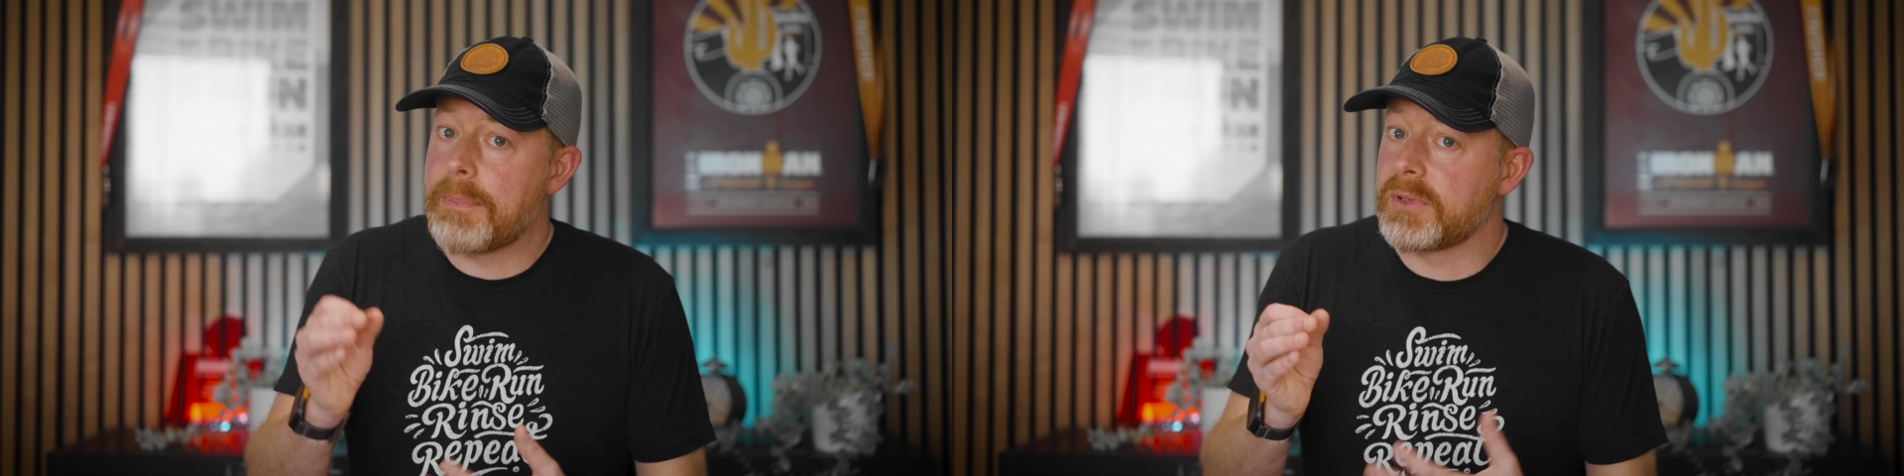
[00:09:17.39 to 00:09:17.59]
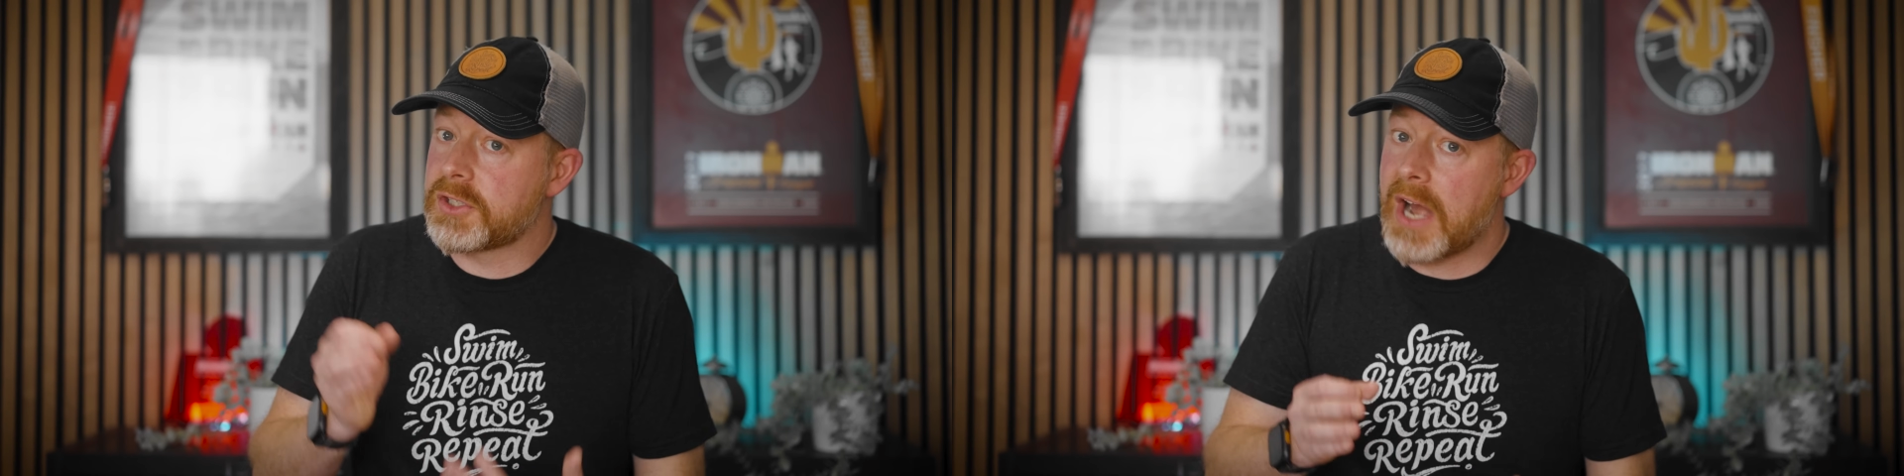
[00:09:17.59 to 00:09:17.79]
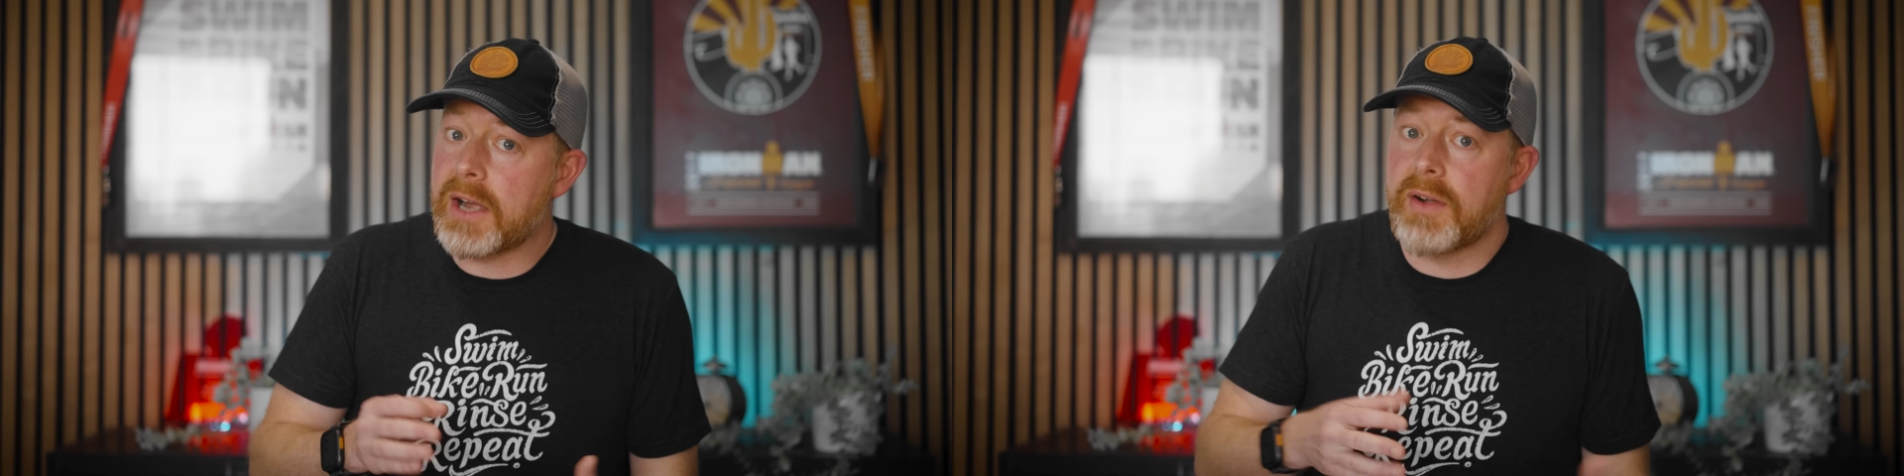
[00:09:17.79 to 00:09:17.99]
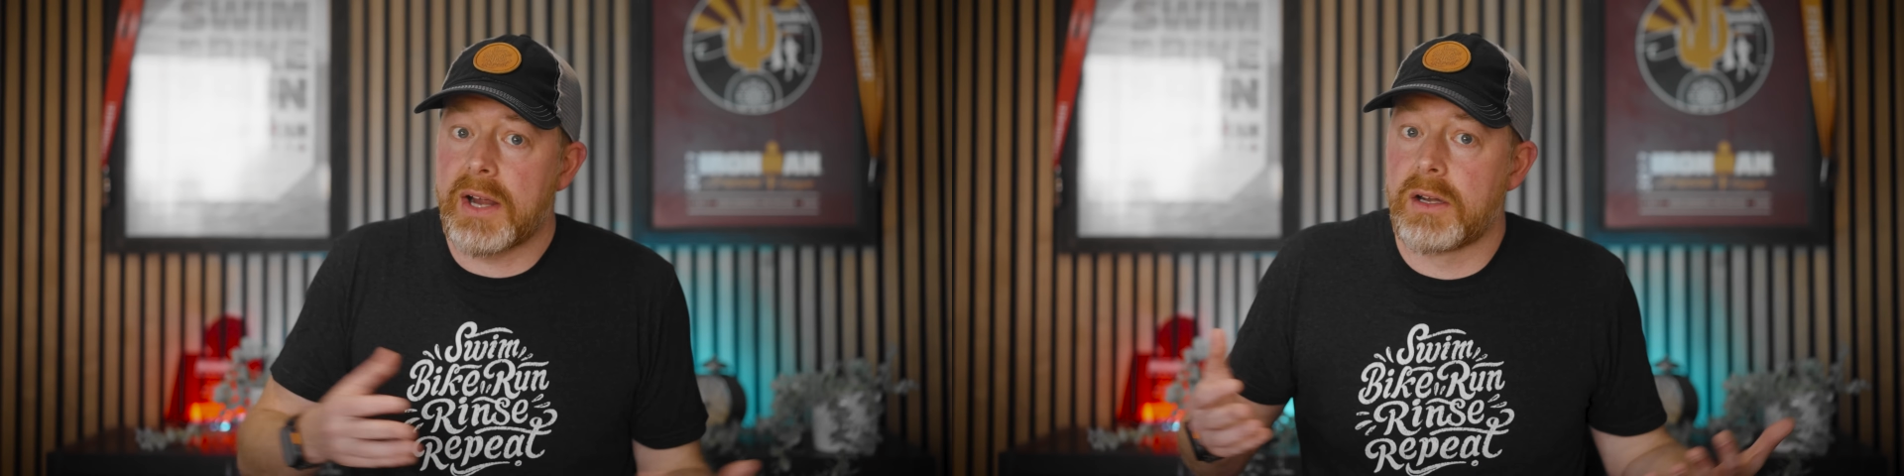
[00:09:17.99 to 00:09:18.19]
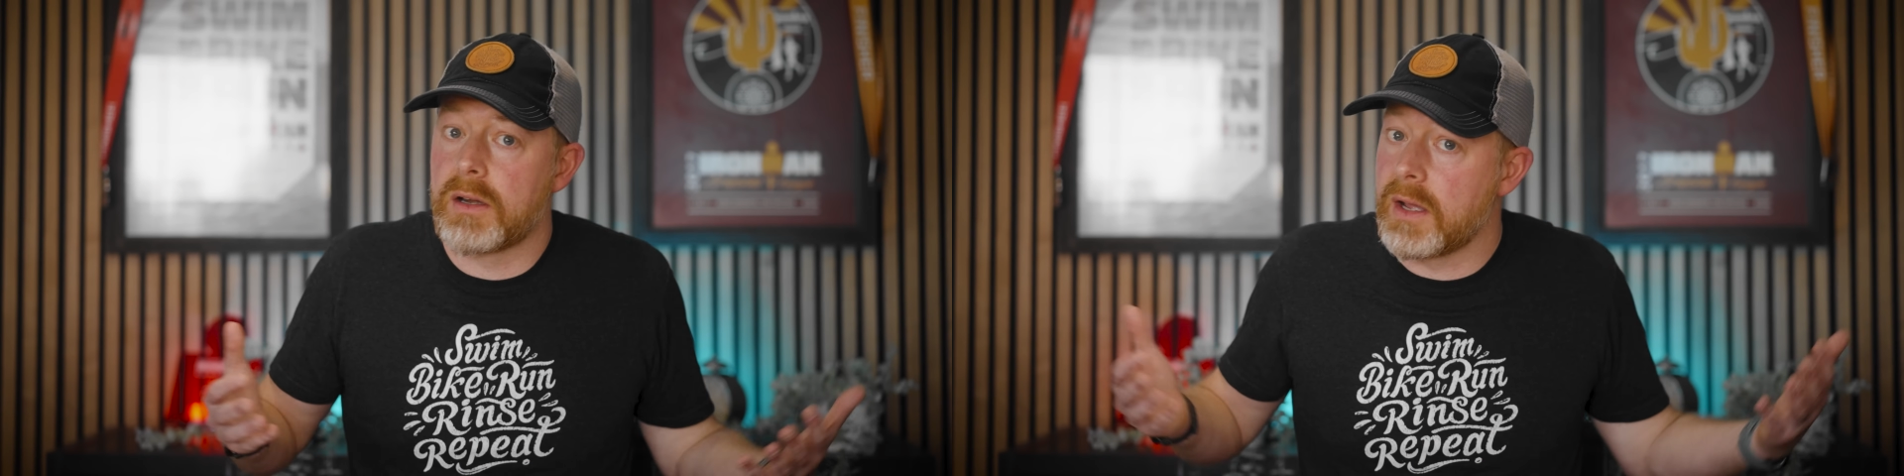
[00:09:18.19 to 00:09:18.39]
Apple's track
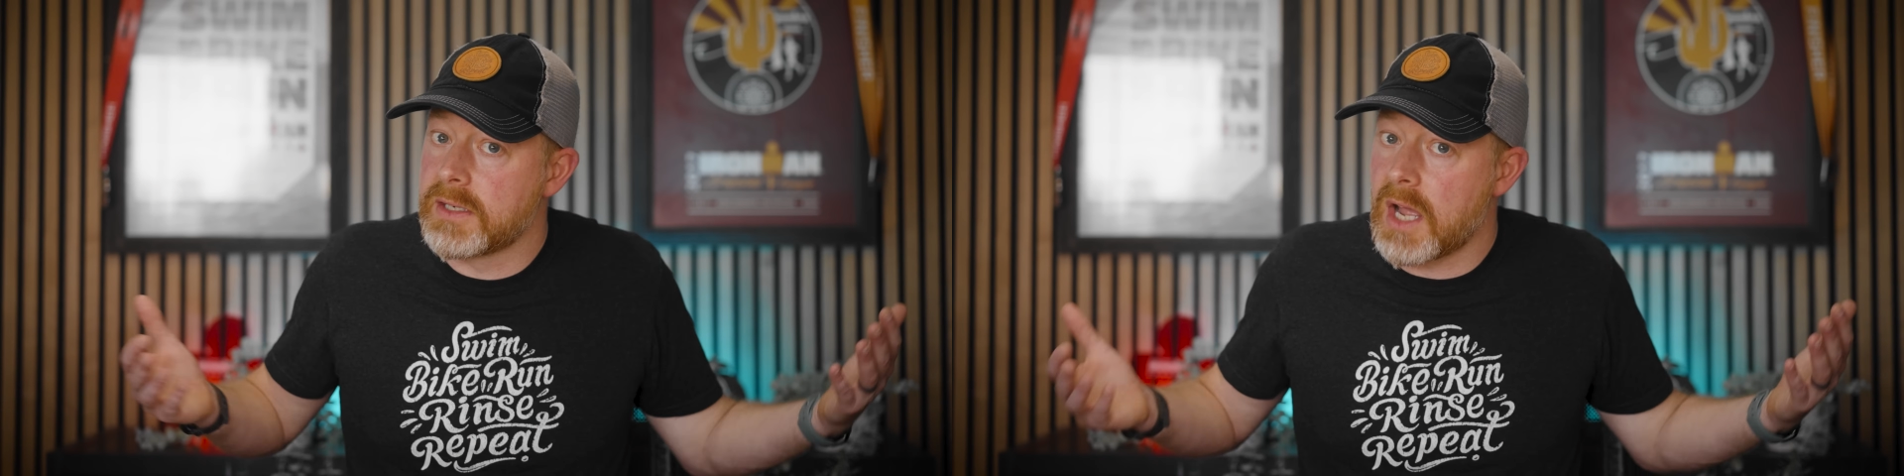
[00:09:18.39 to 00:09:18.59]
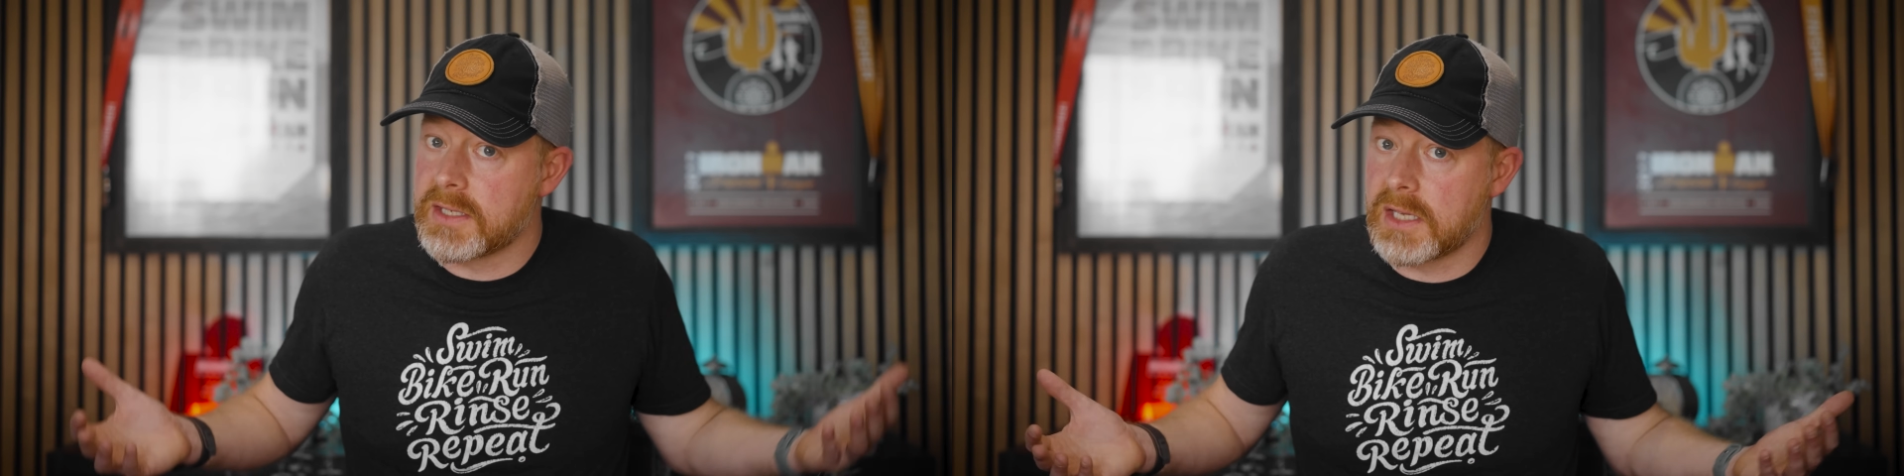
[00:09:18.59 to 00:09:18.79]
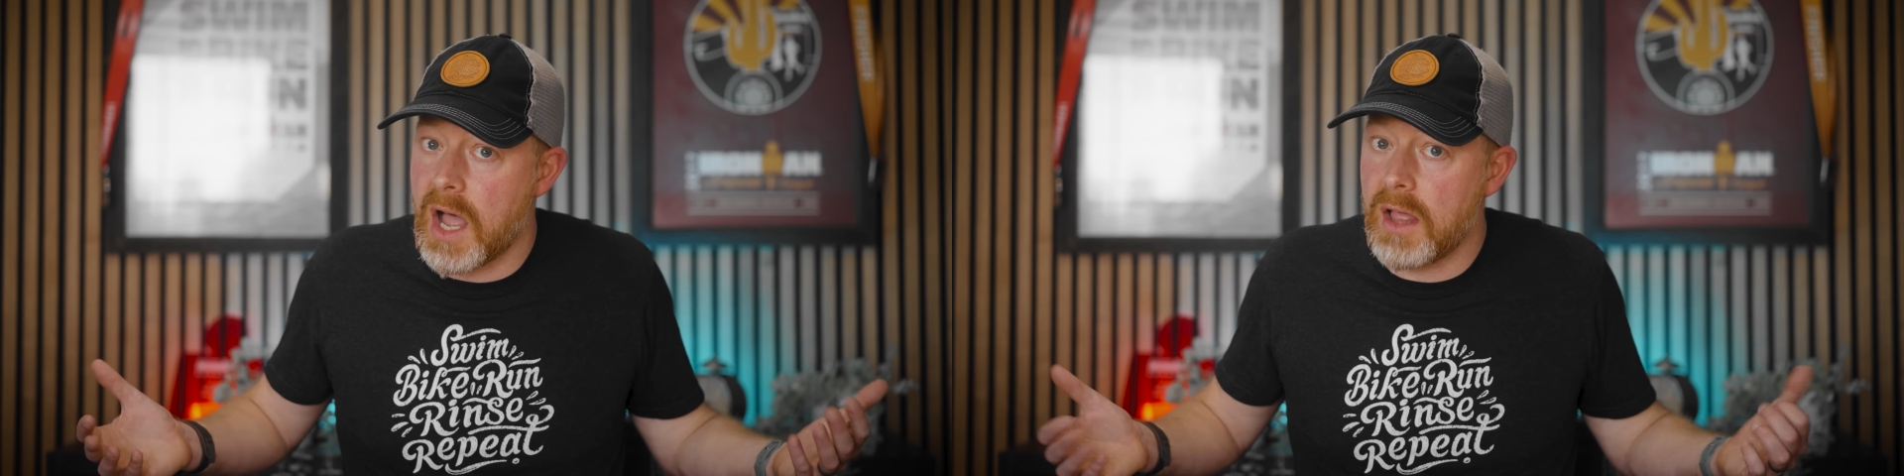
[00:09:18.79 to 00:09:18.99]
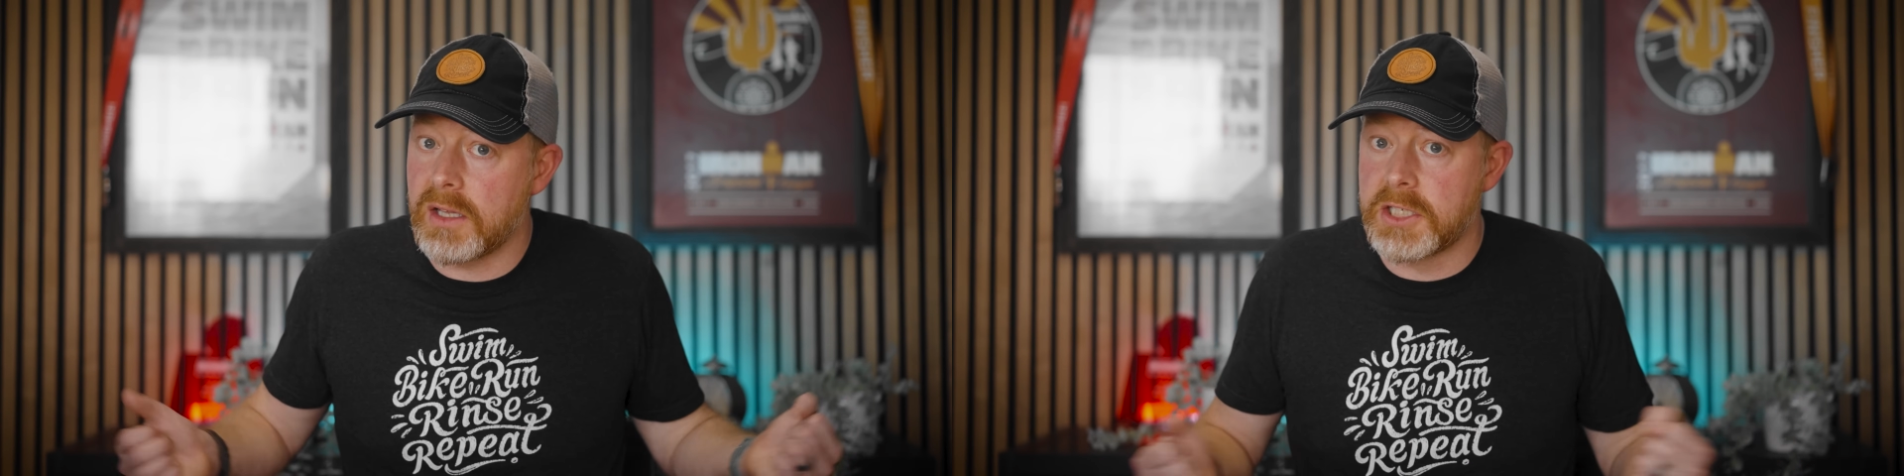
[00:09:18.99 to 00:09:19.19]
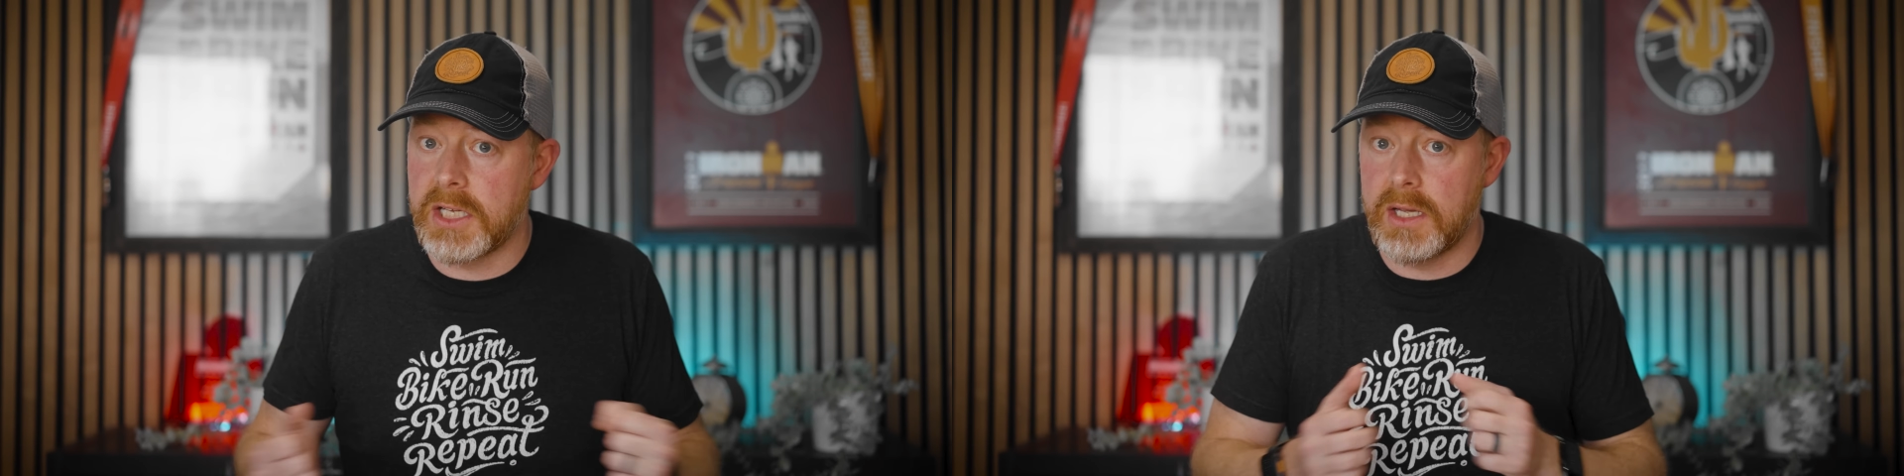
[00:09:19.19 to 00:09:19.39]
record on
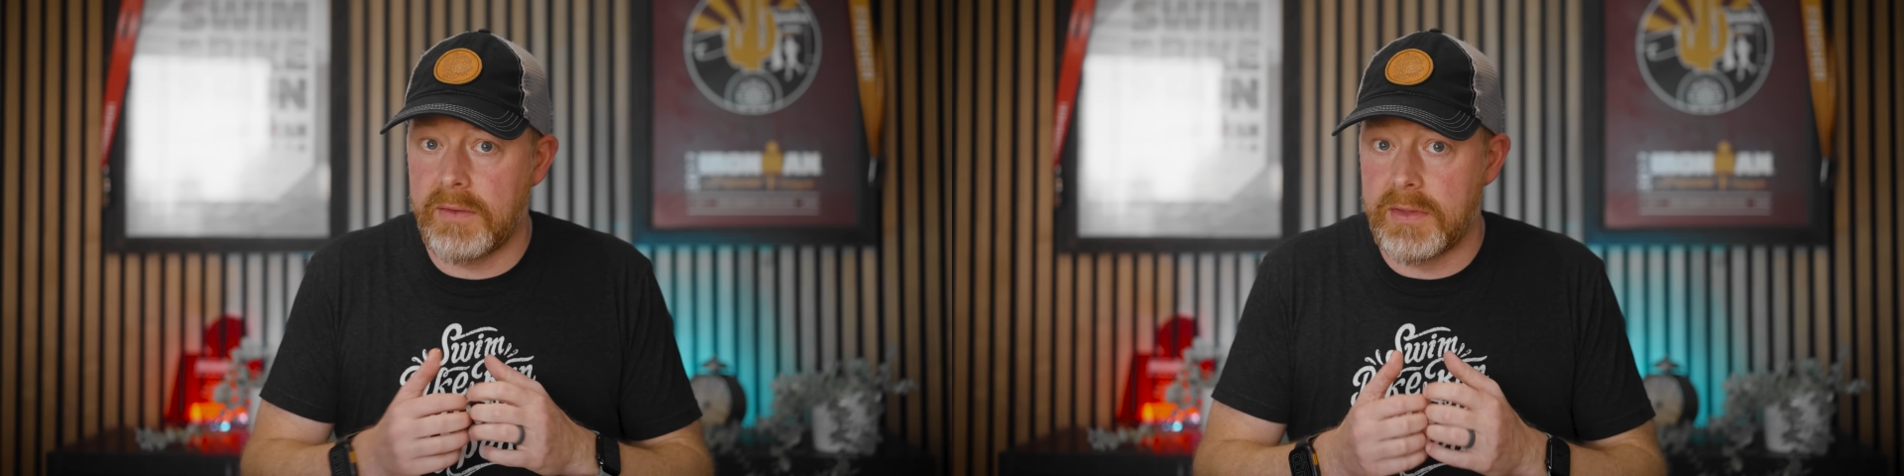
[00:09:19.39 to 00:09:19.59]
toxicology